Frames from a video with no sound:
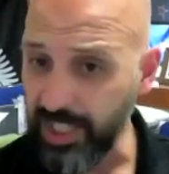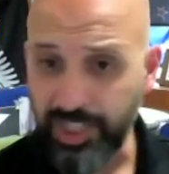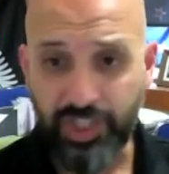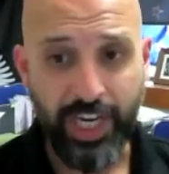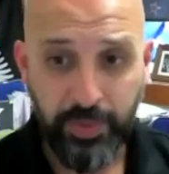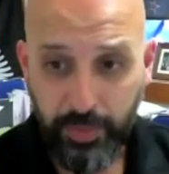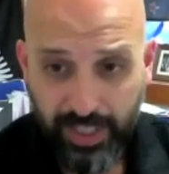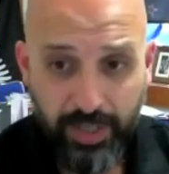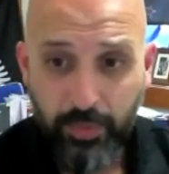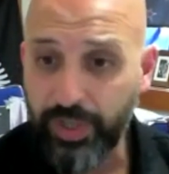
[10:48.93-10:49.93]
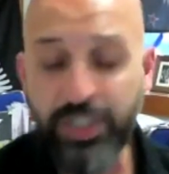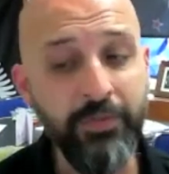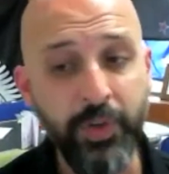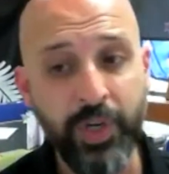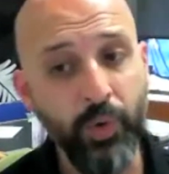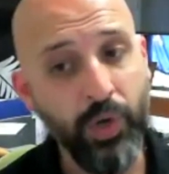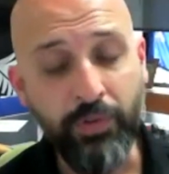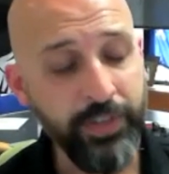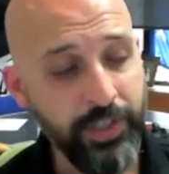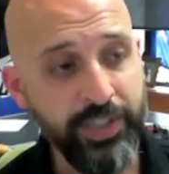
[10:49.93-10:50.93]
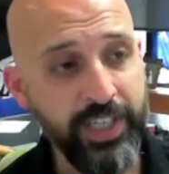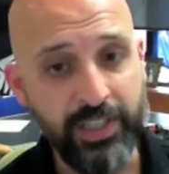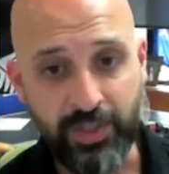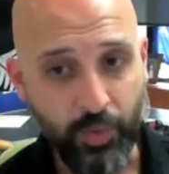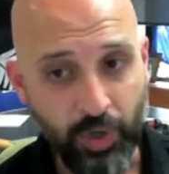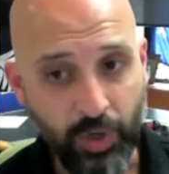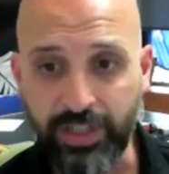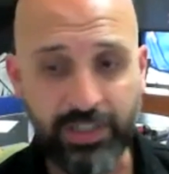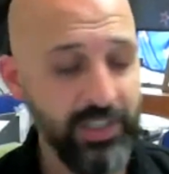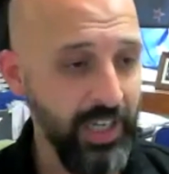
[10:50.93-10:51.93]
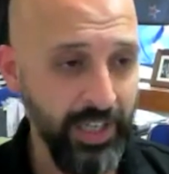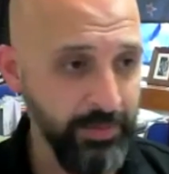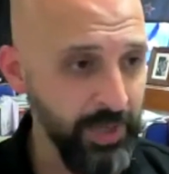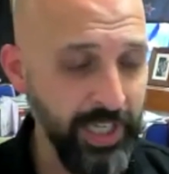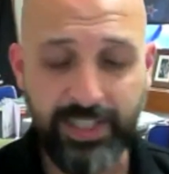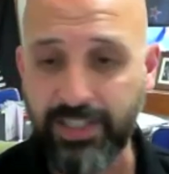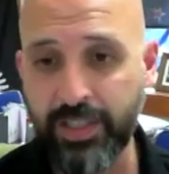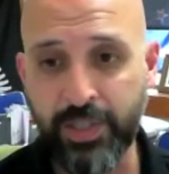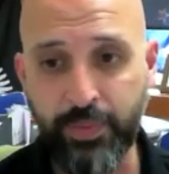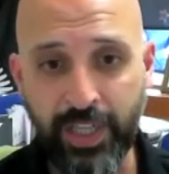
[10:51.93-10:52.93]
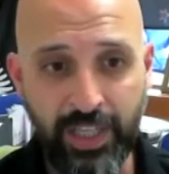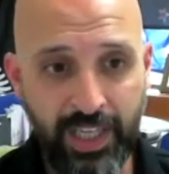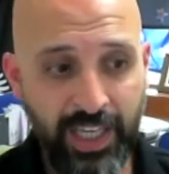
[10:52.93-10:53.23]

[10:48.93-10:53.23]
Genuinely, we're interviewing all over New Zealand, Auckland, other places as well.